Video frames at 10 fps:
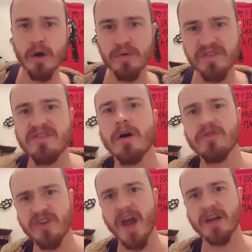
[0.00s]
nose is
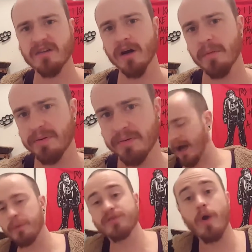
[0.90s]
all jacked up.
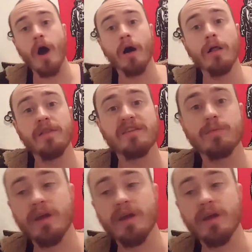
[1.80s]
That was Raw this